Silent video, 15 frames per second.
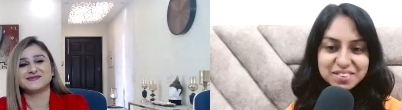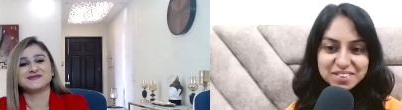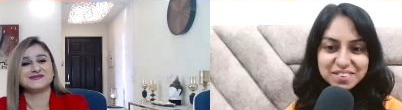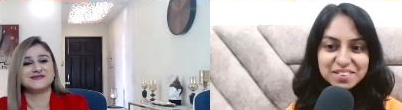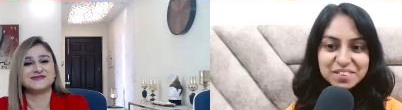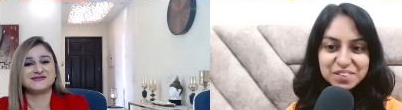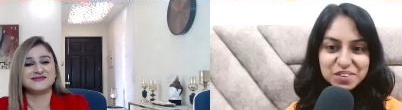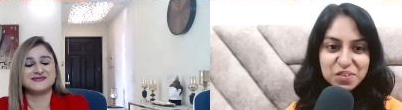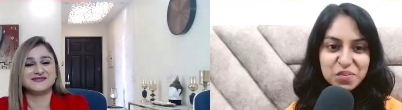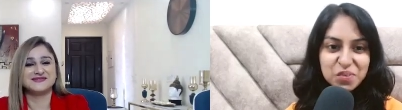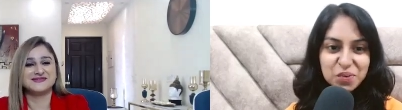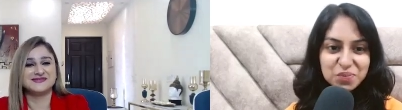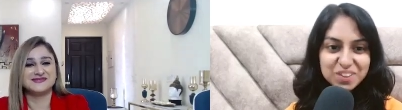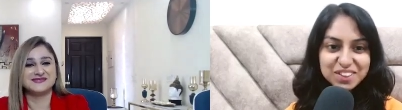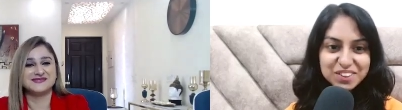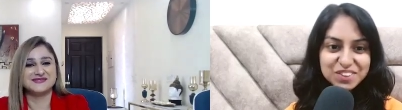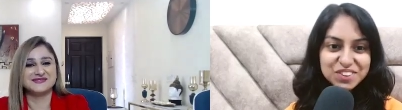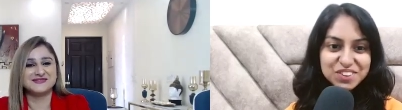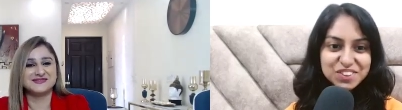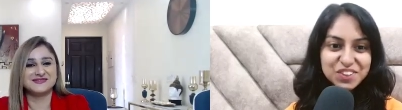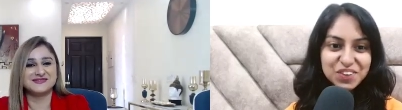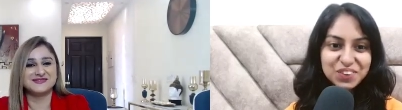Speaker 1: this is the woman you
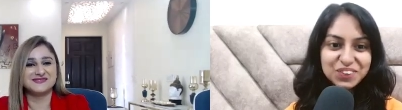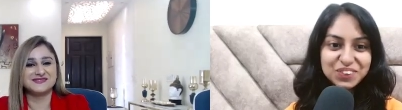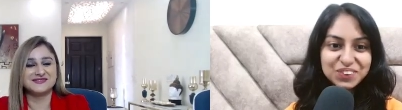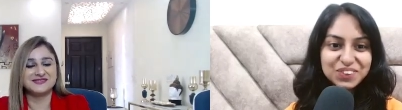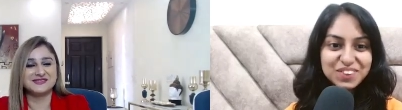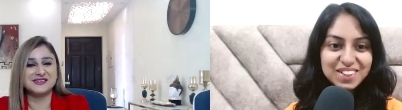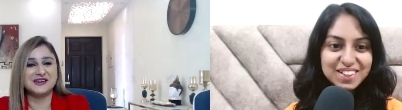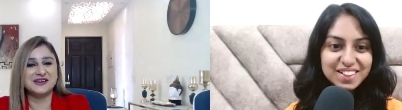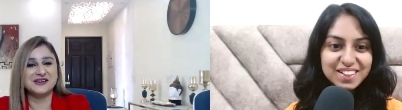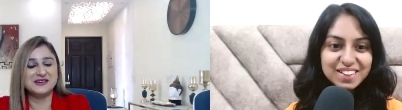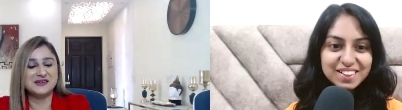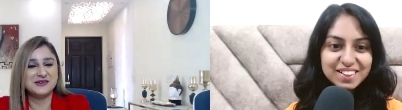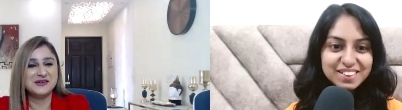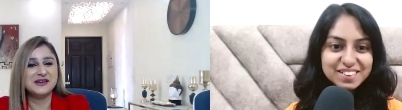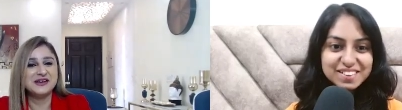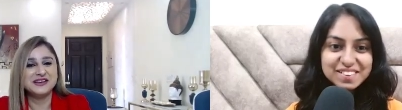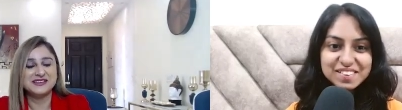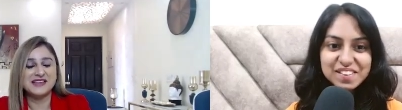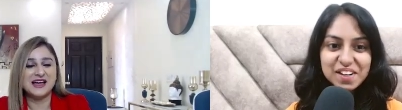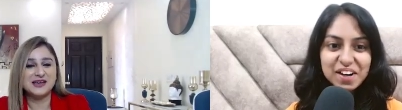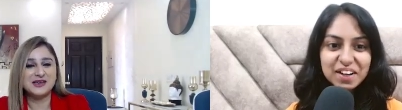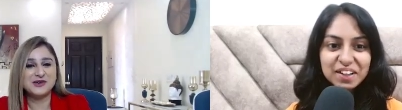should go to. This
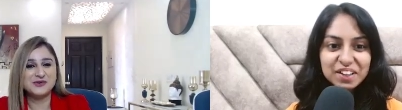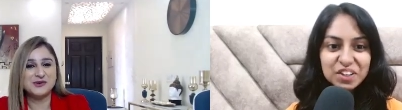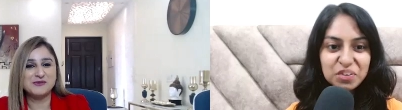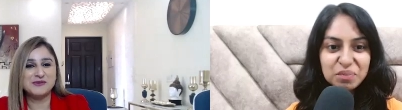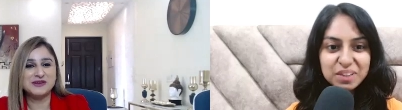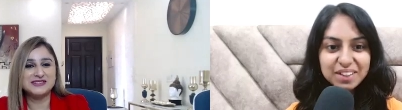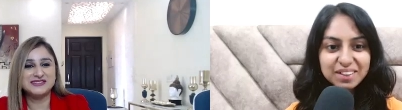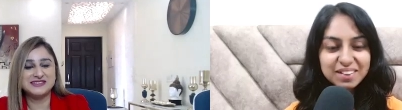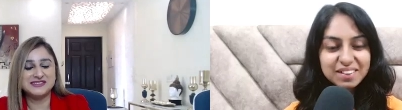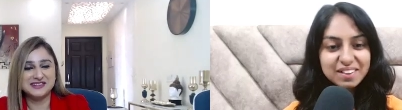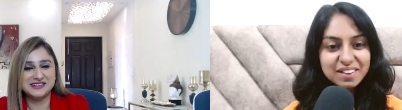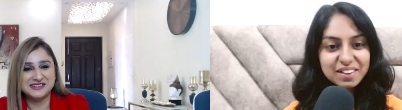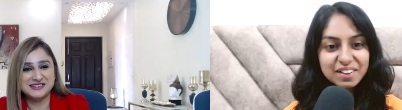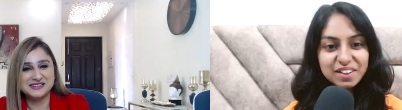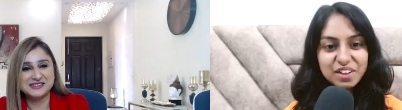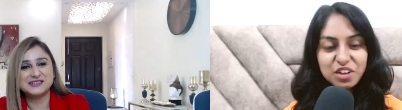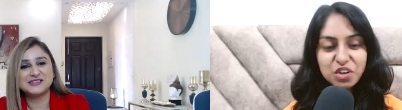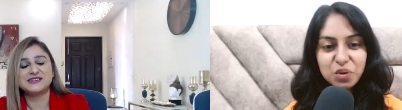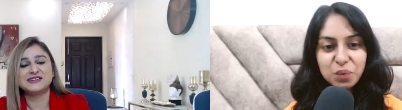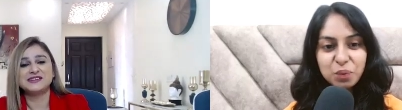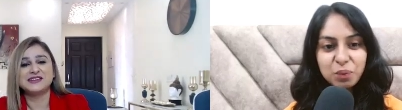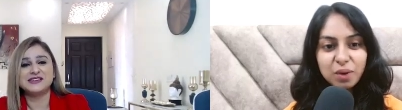is Thank the you. ultimate.
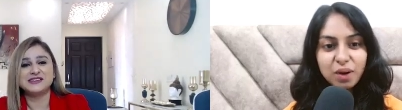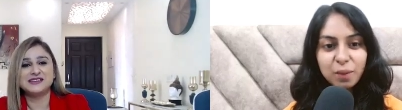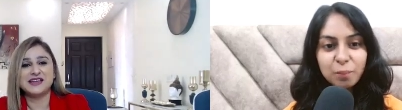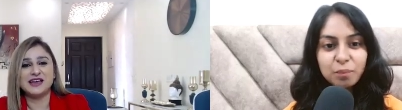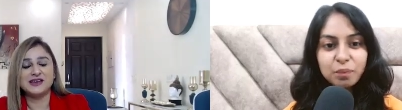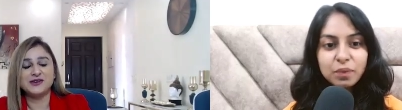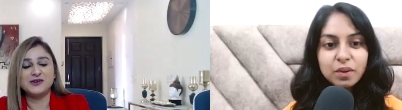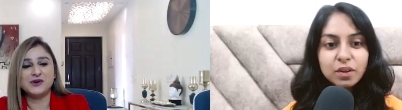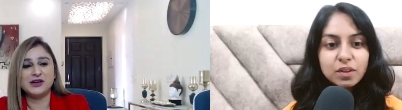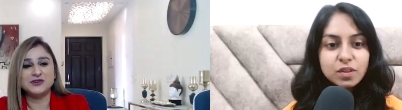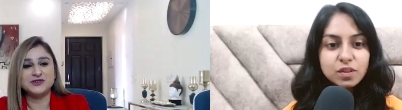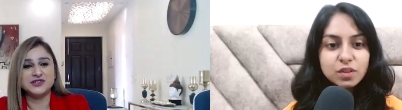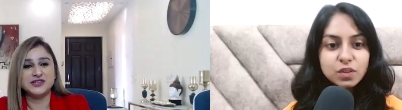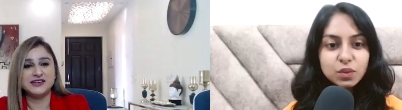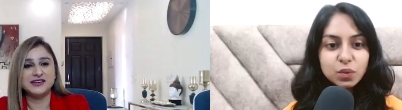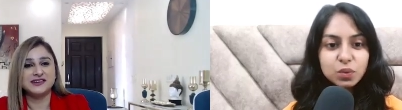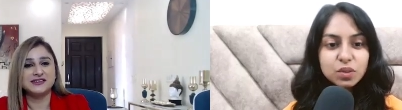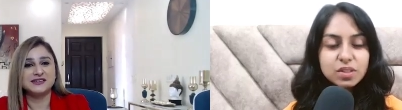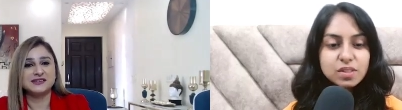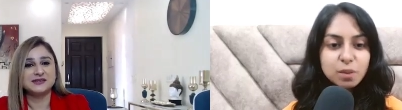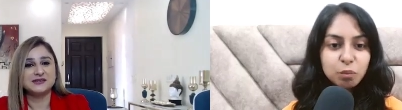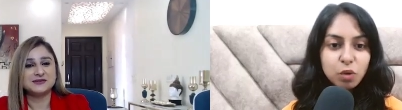Wow. So,
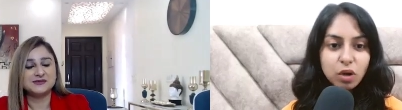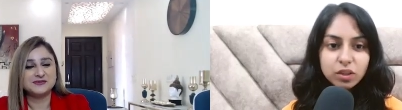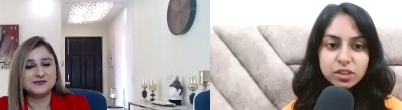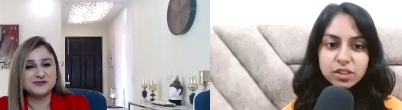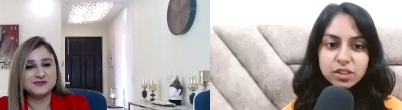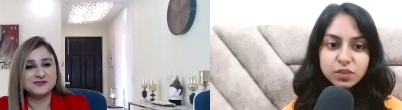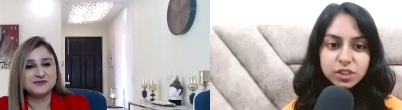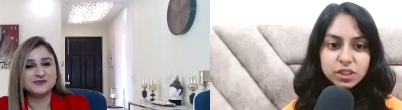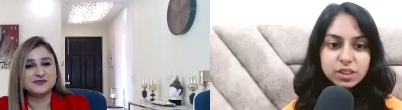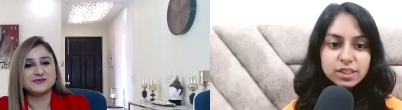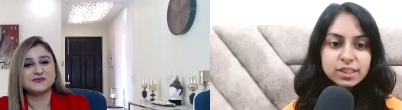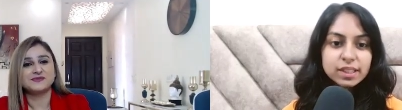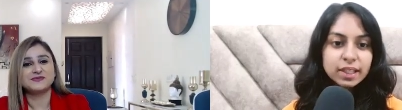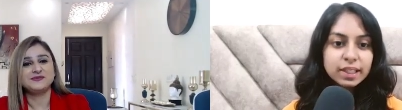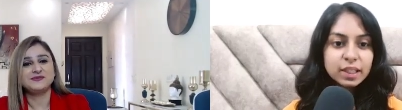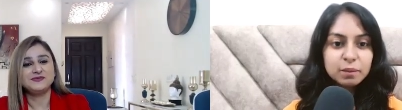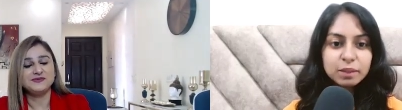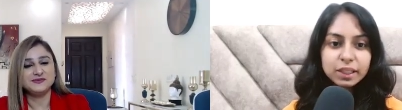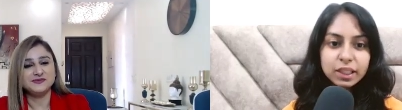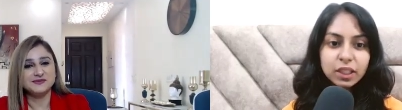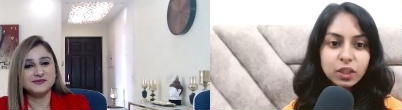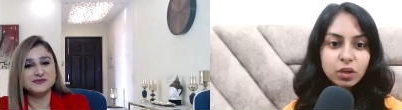the subconscious vision is
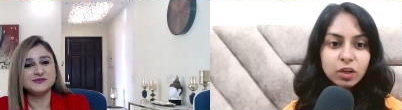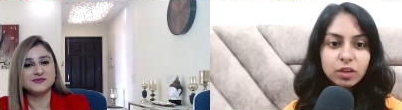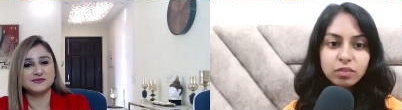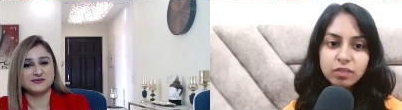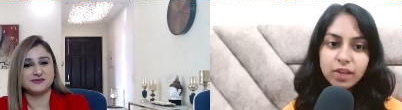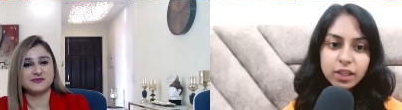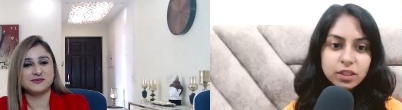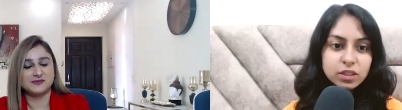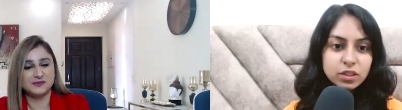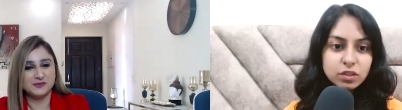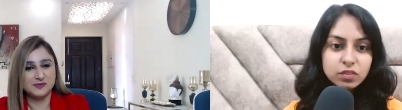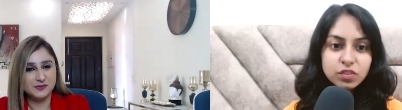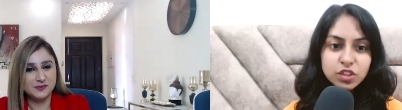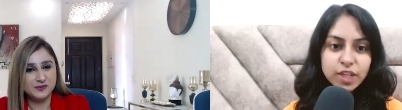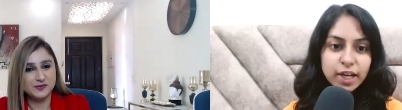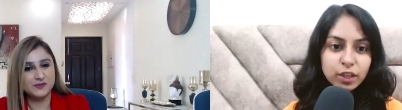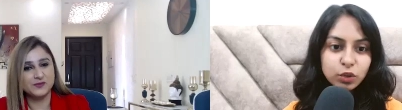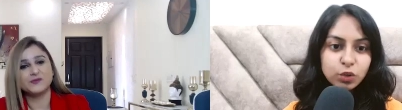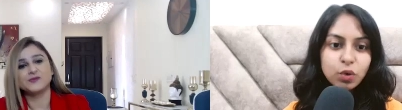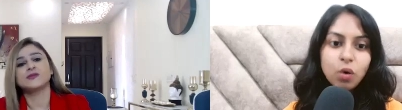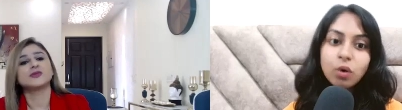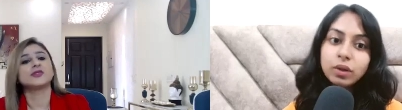ultimately your reflection of
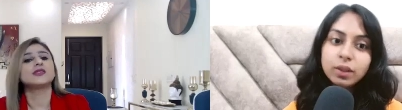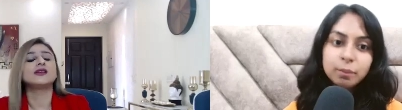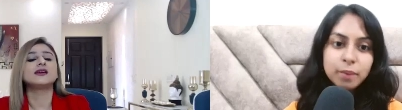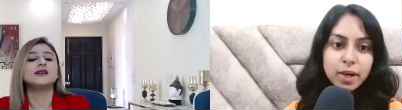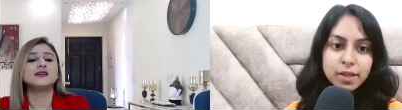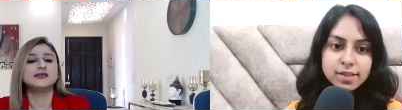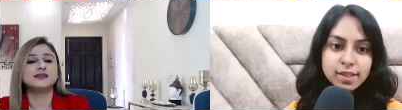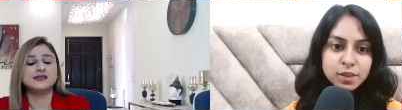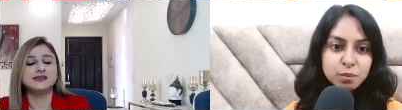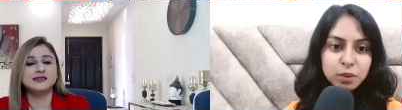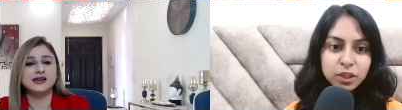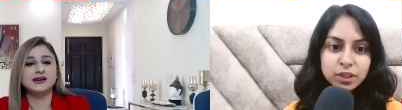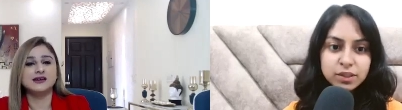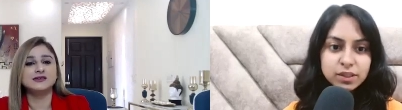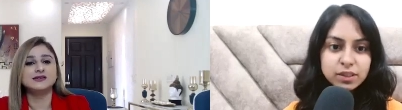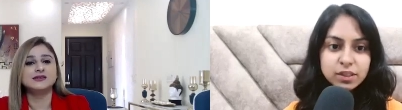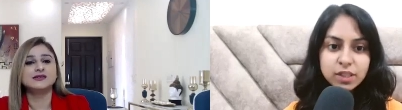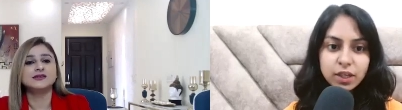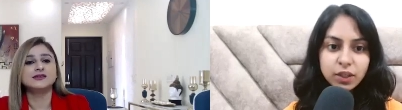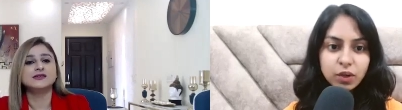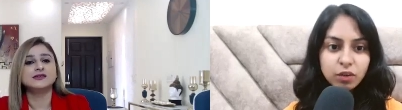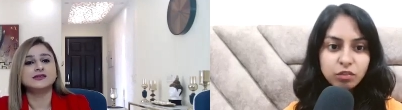childhood or the past experiences
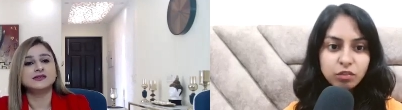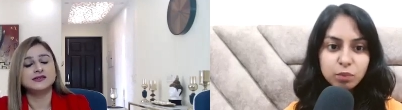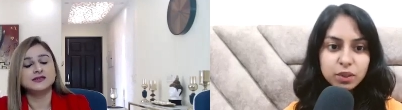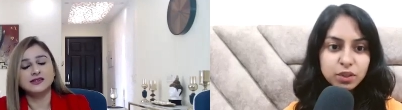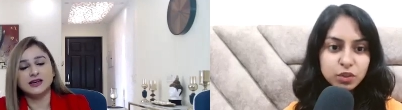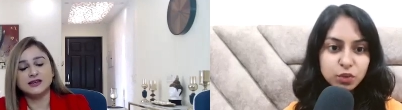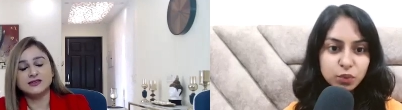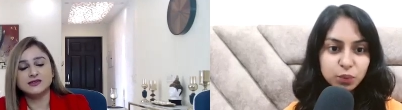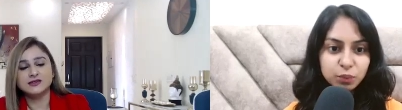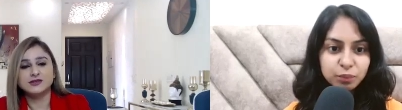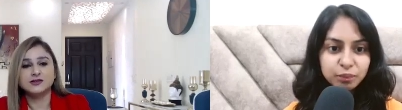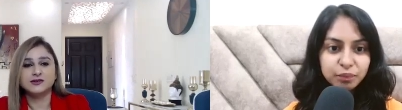that you have been through.